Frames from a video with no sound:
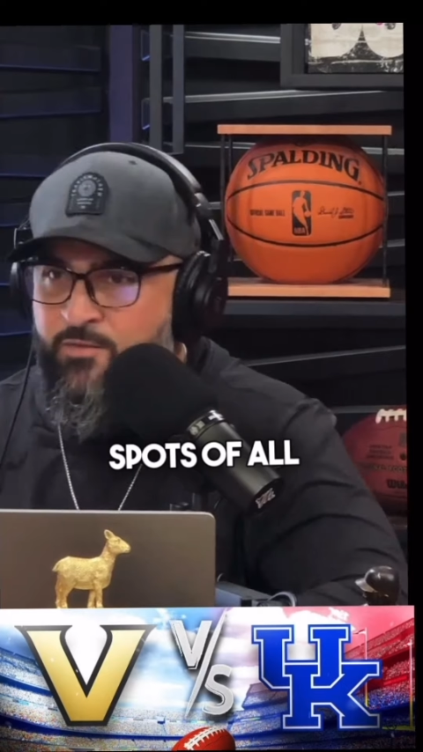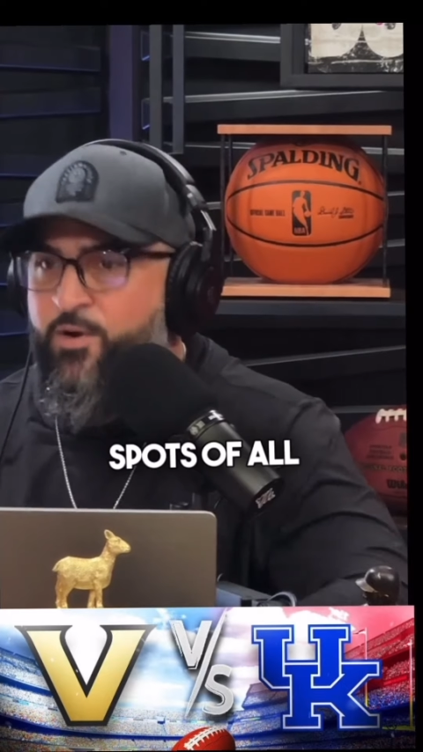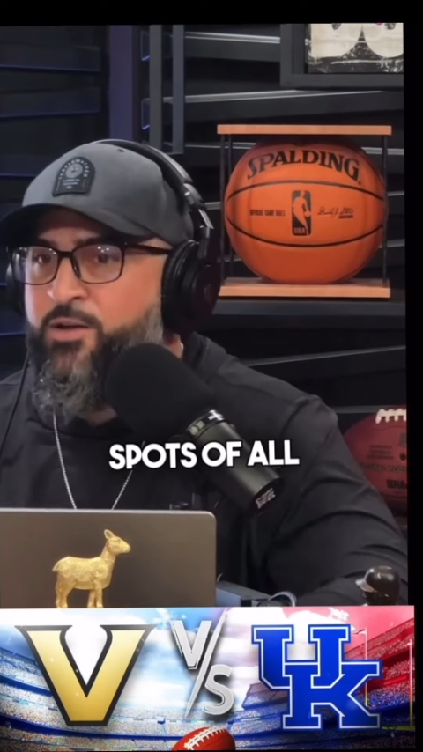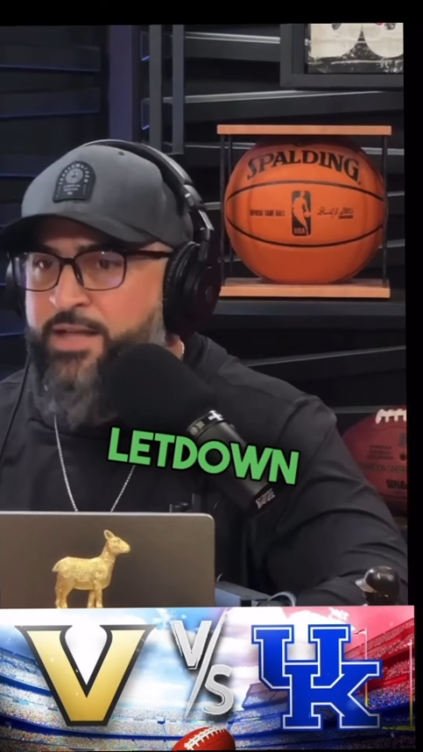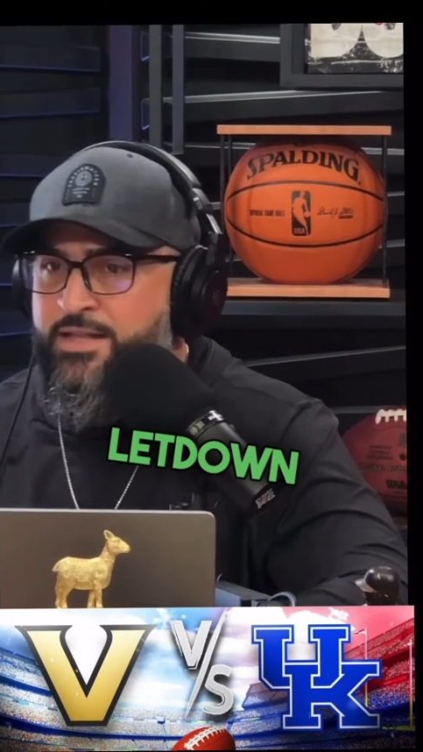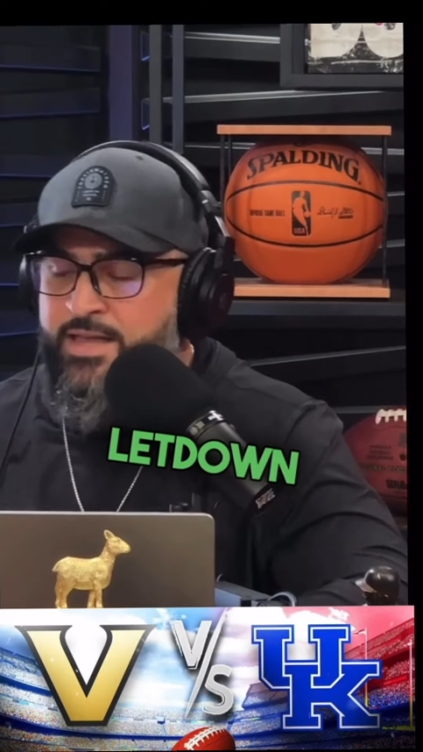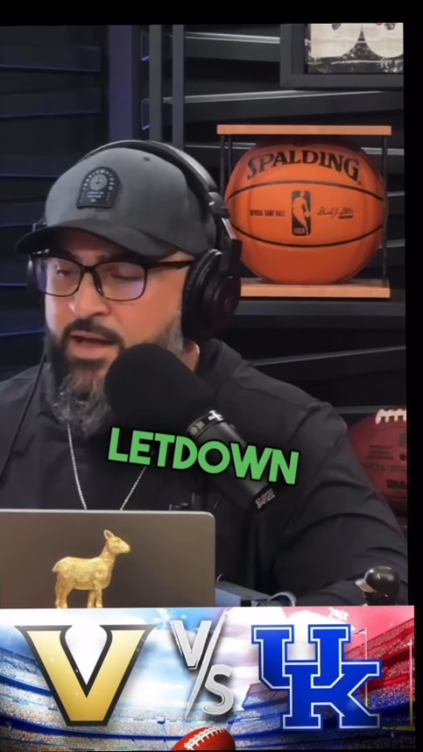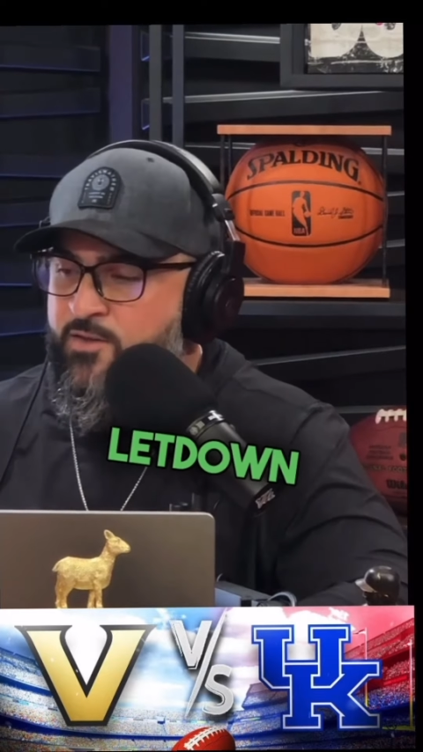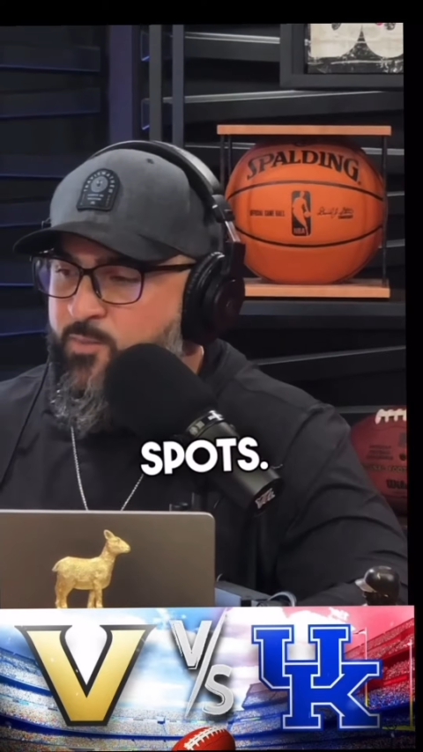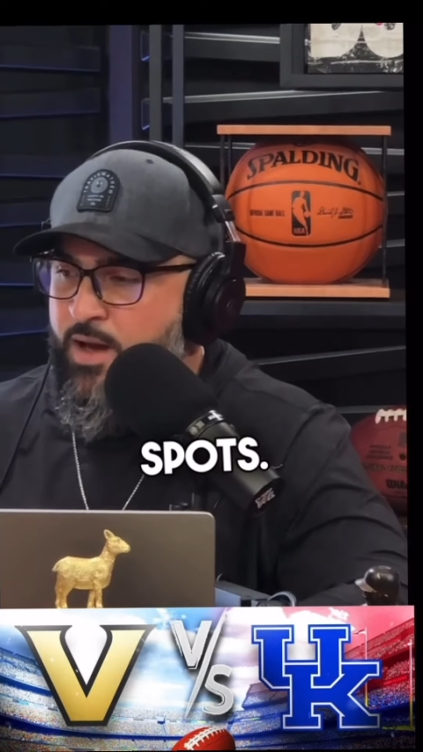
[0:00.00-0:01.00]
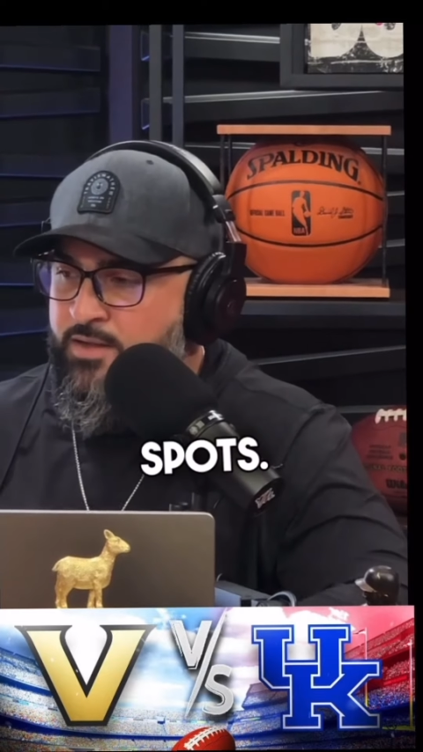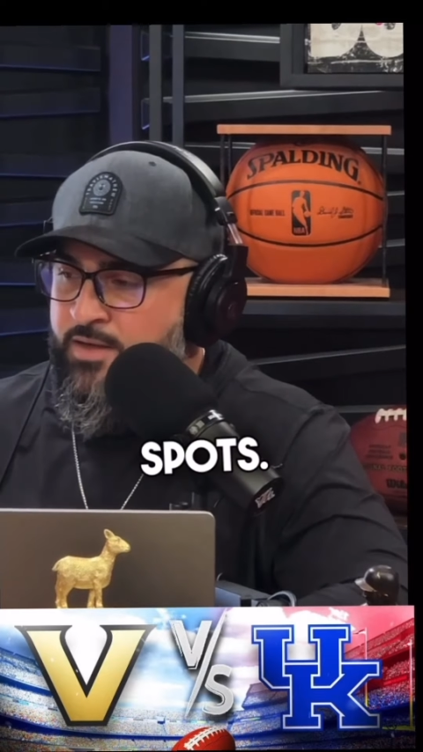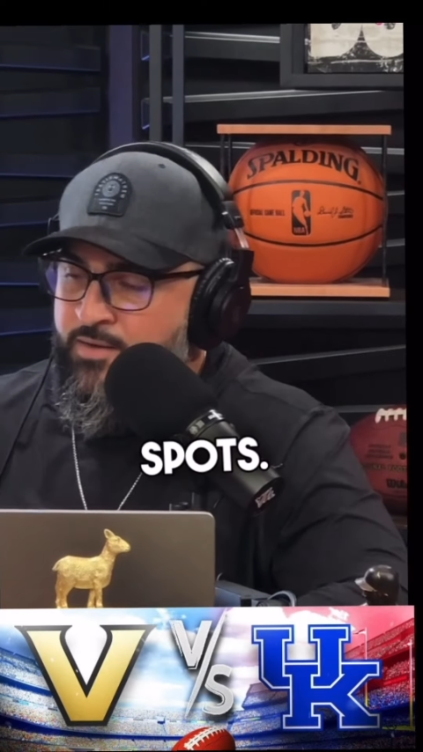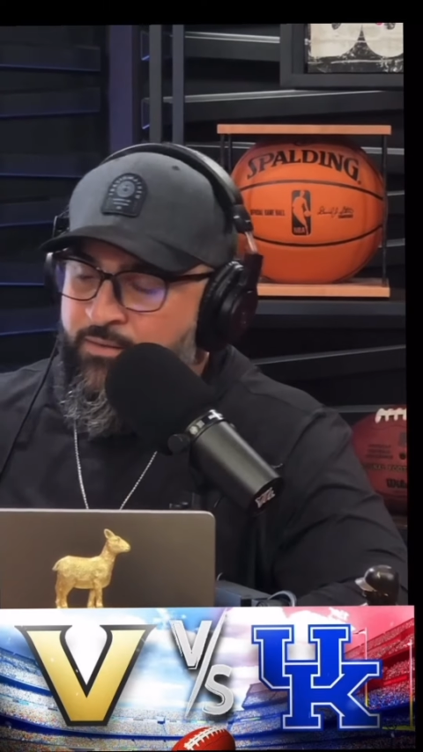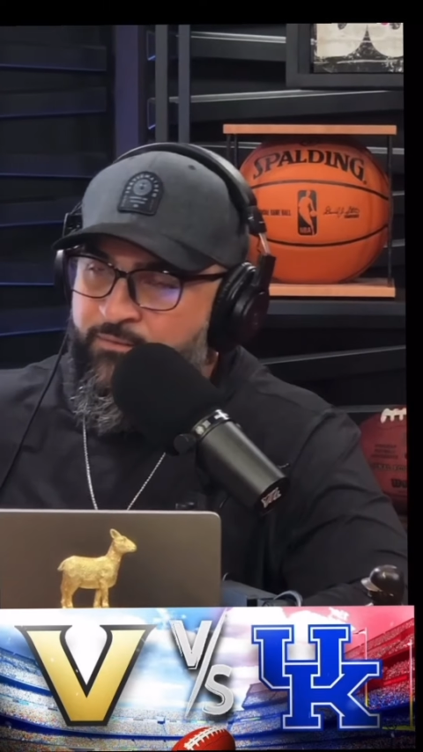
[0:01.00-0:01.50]
of all letdown spots.
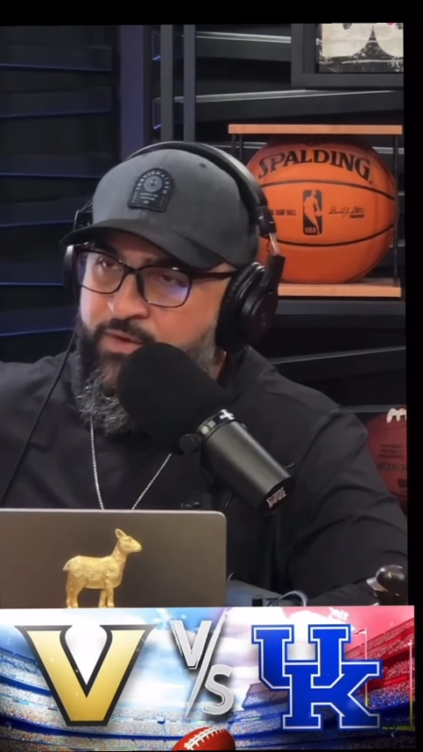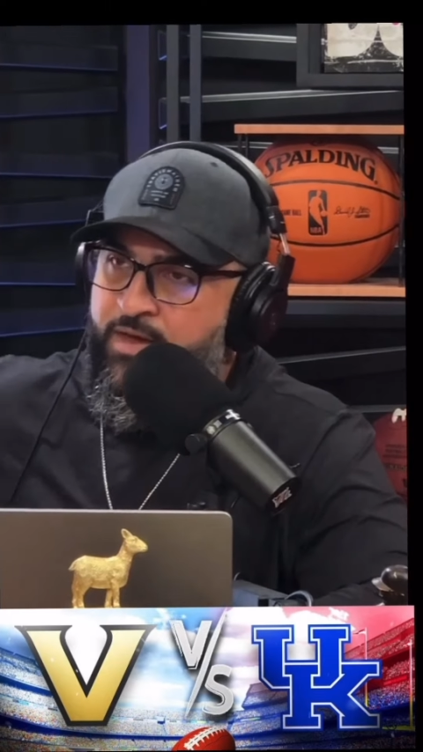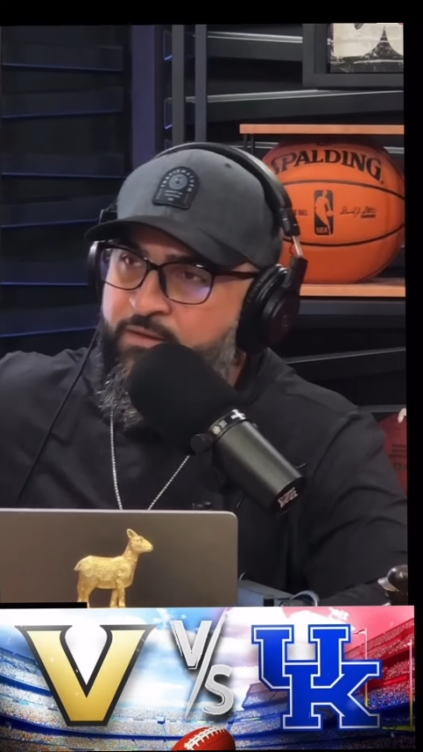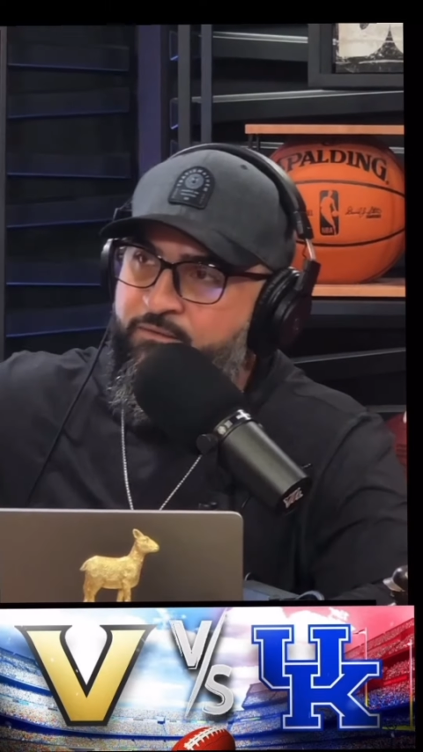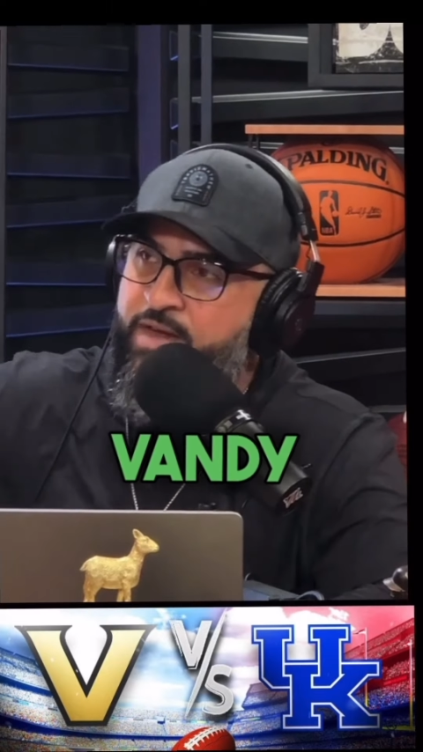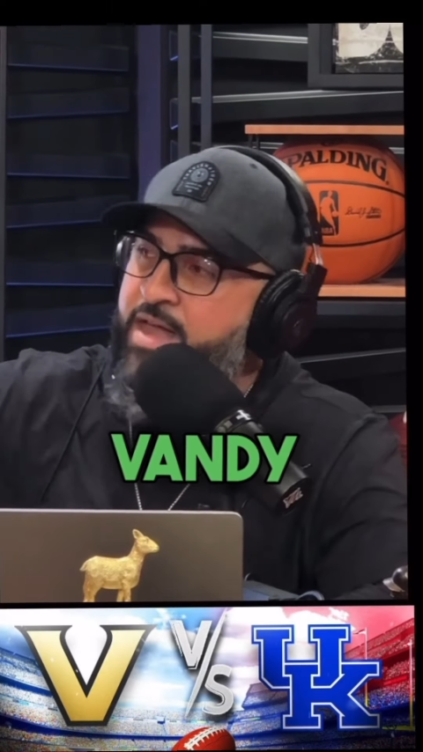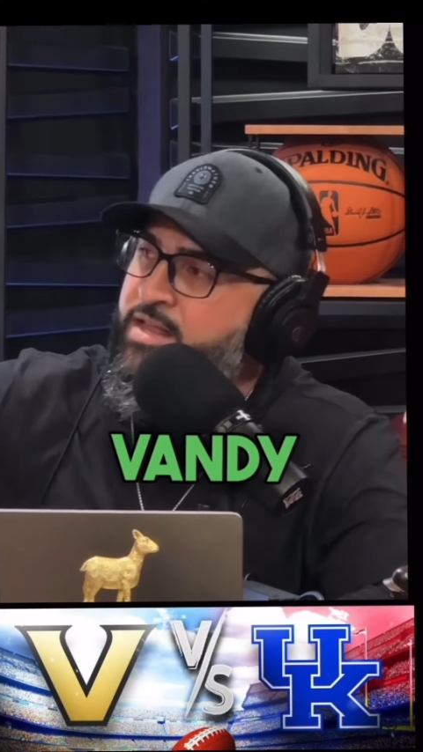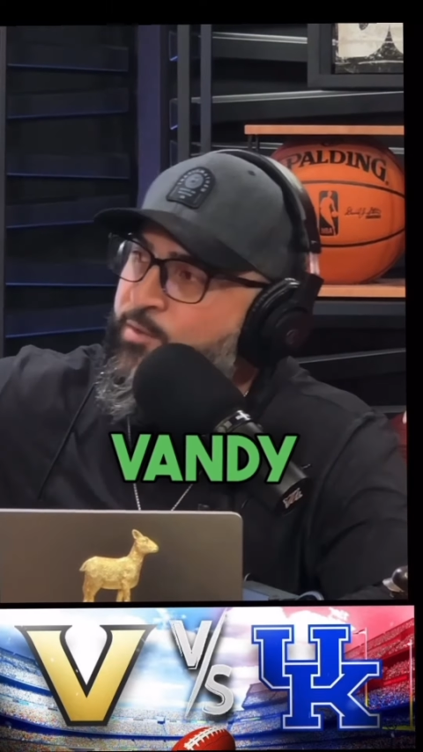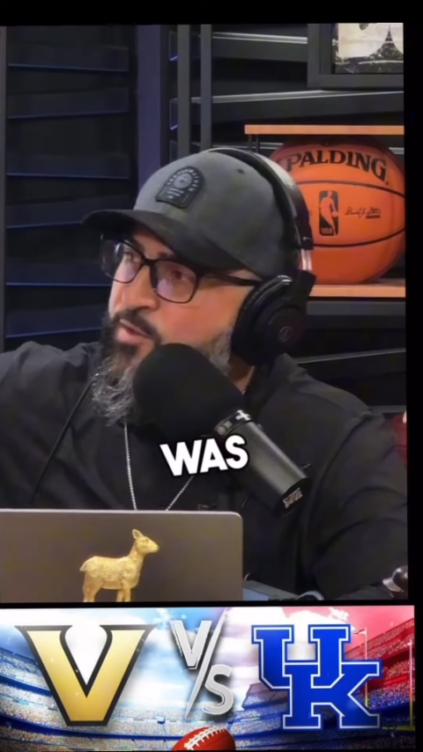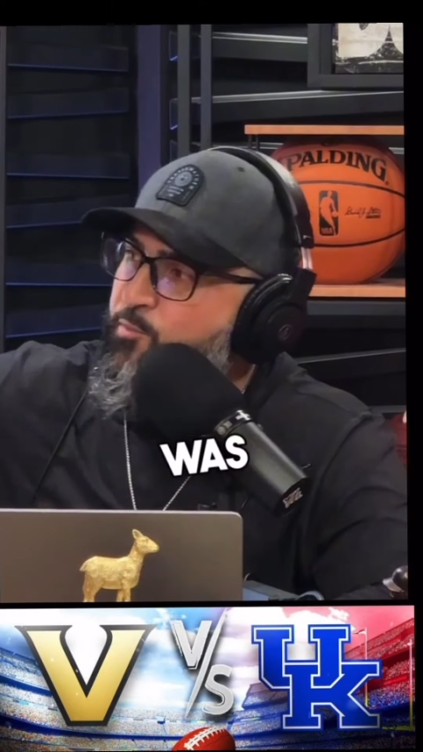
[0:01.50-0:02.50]
V- Vandy was